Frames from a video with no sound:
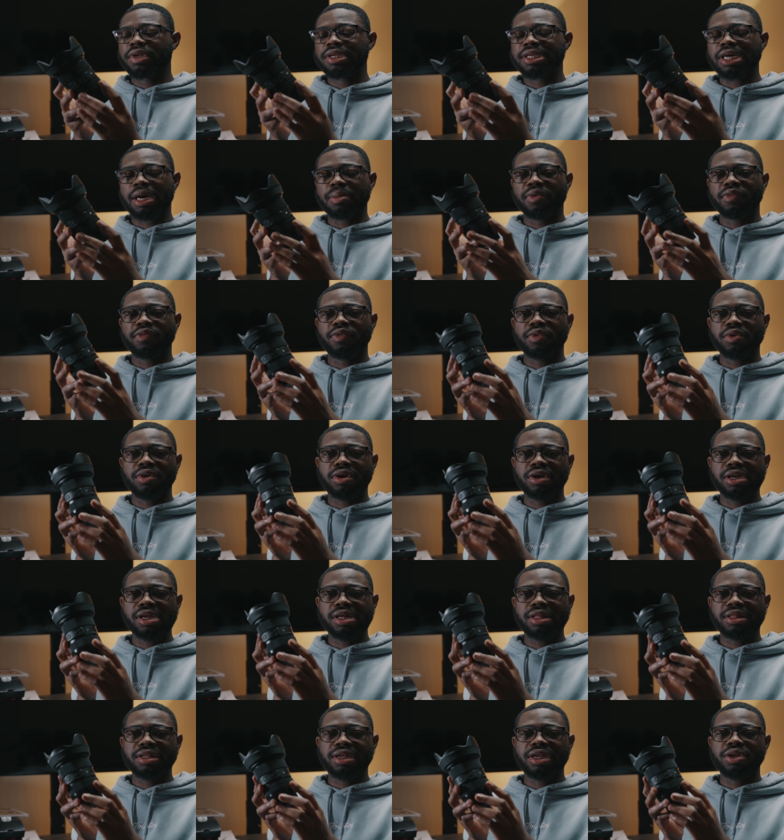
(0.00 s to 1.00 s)
type of focal
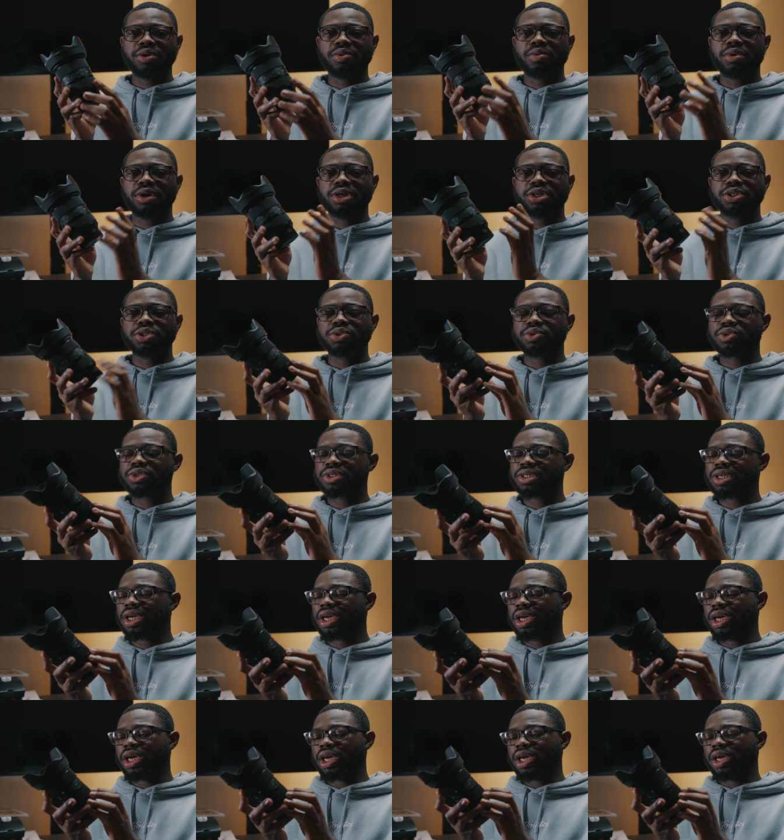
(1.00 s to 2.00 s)
length that you want to choose.
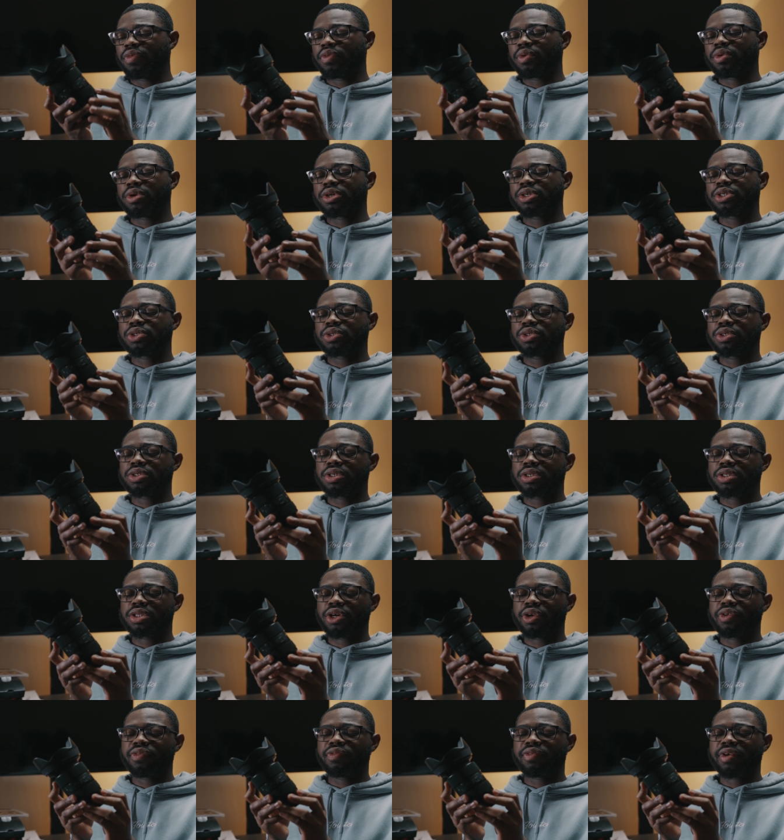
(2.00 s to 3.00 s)
If you want to choose the
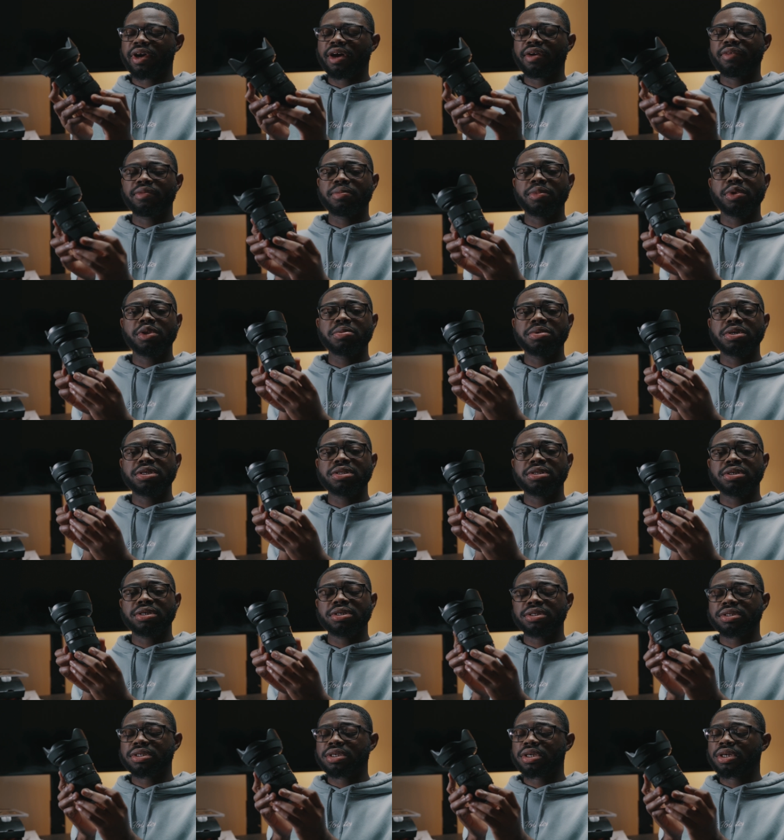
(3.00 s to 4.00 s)
35
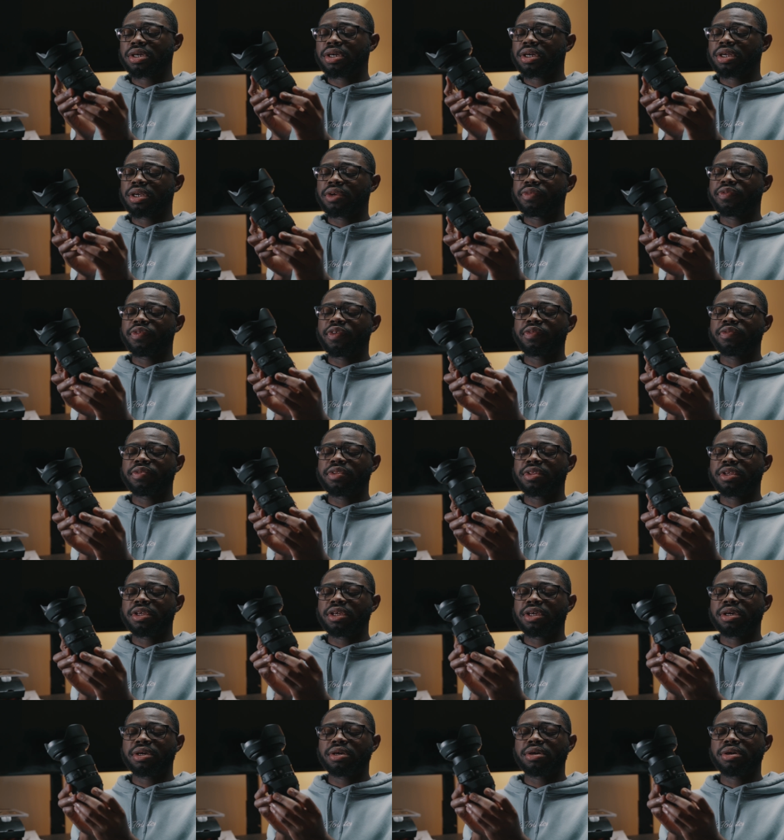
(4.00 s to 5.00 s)
millimeters, the
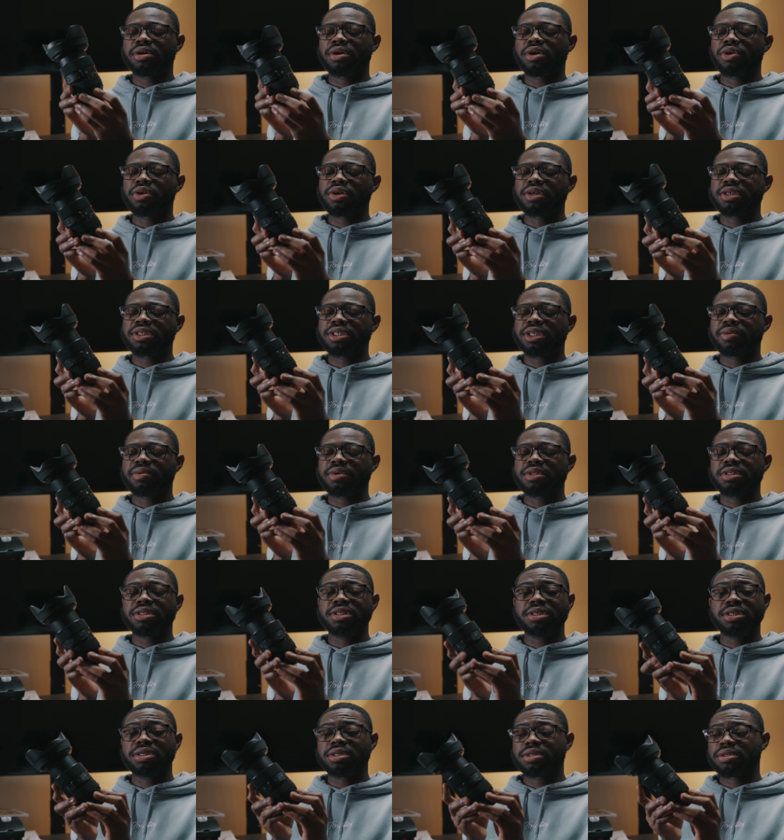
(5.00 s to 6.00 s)
50, or the
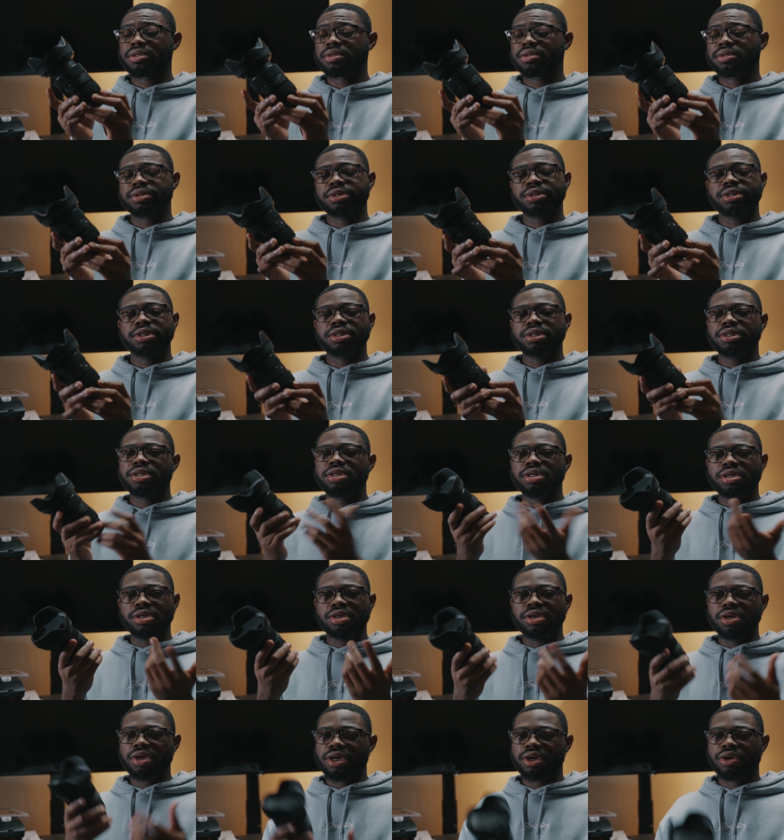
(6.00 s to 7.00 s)
70,
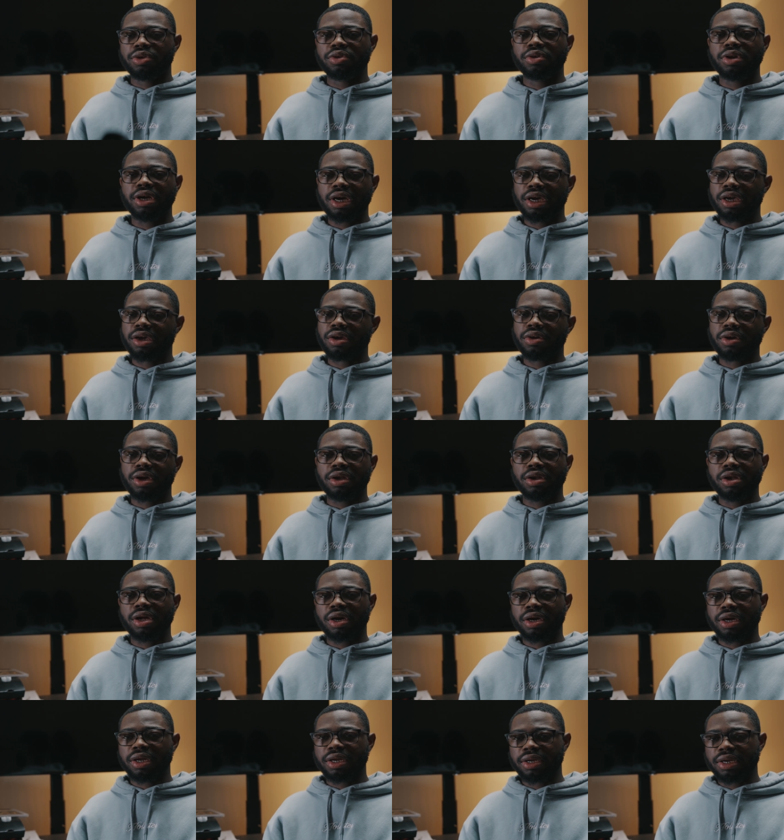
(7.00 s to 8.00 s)
you can do that and you can
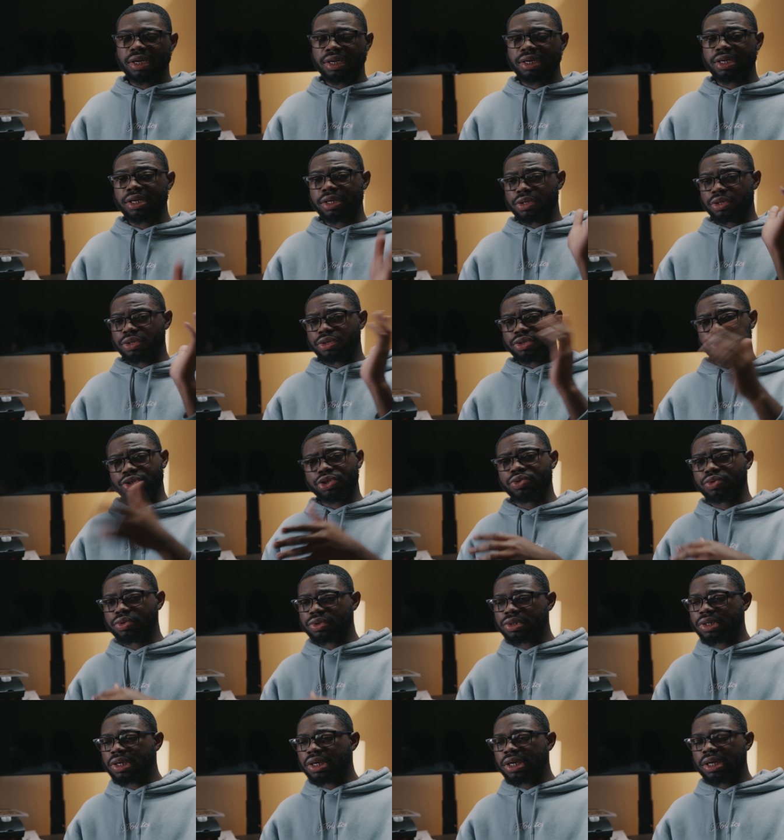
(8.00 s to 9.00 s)
lock it in and then you just
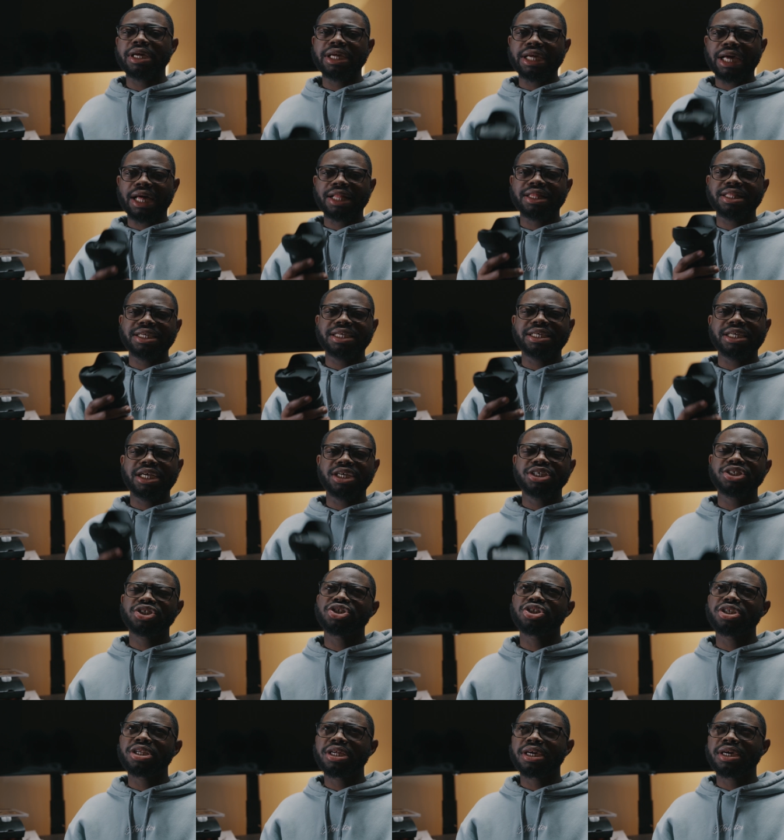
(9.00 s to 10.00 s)
shoot. I think
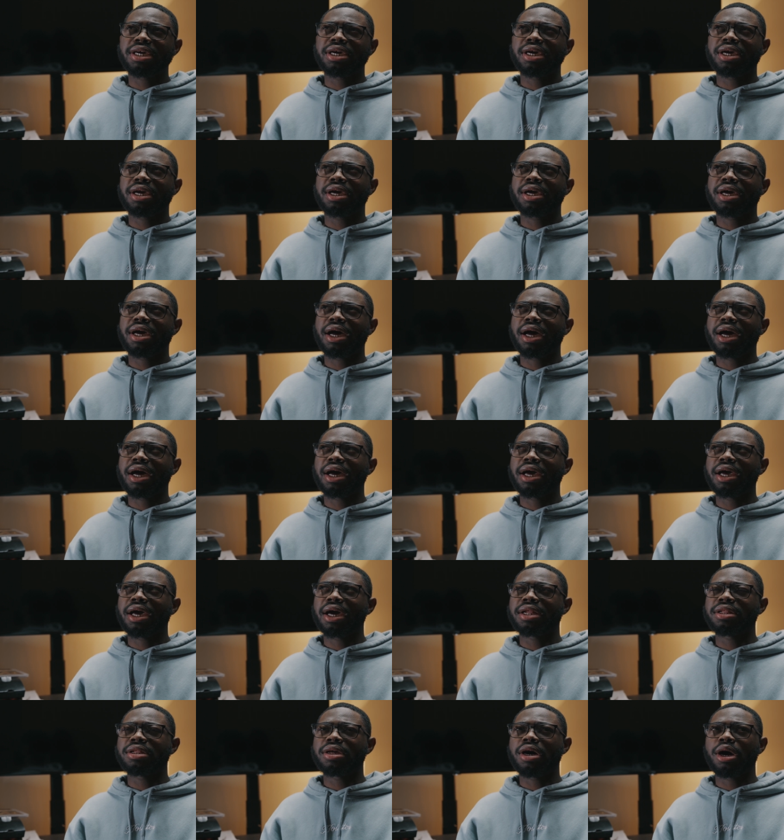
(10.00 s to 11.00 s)
yesterday I
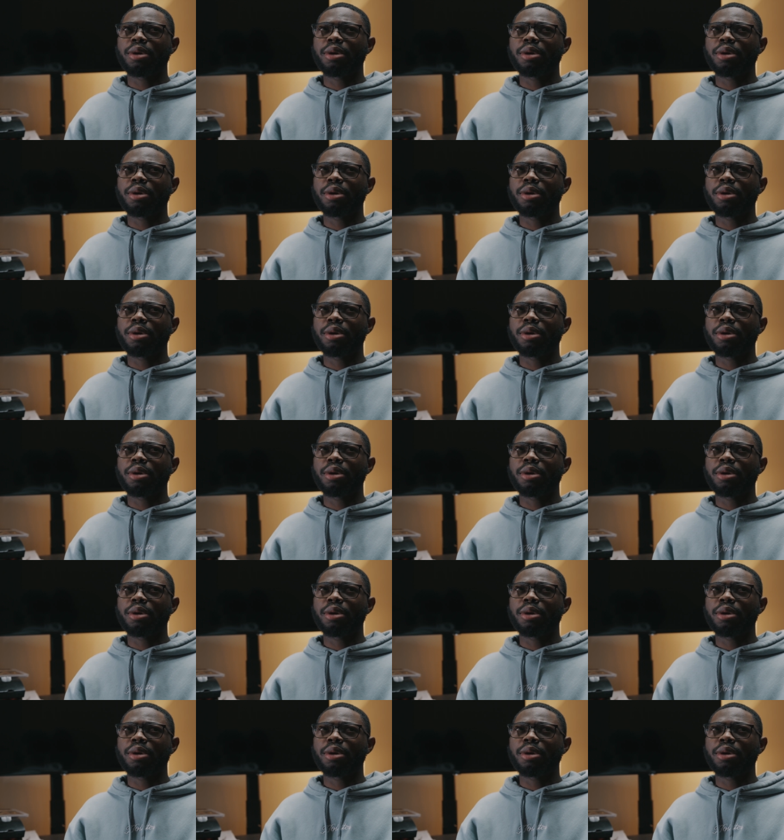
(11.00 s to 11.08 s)
had the